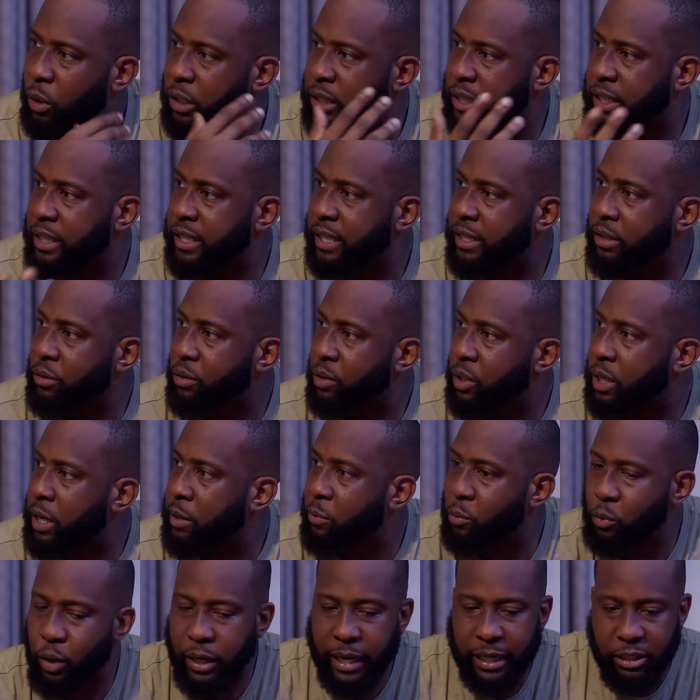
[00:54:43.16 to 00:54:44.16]

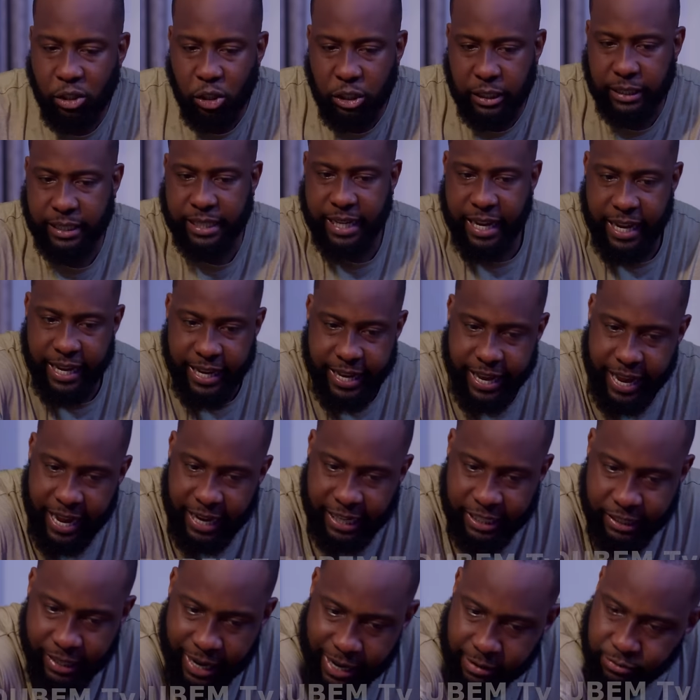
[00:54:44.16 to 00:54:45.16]
We can just stay here
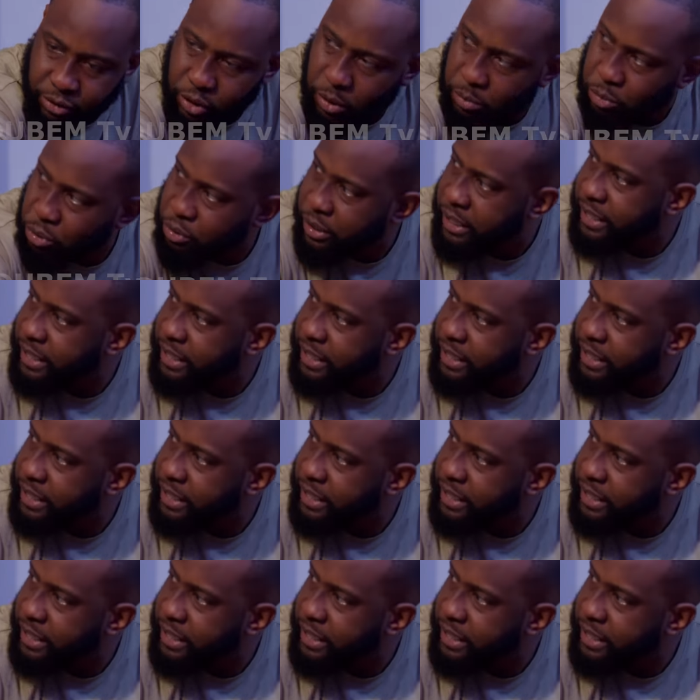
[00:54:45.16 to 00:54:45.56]
and have some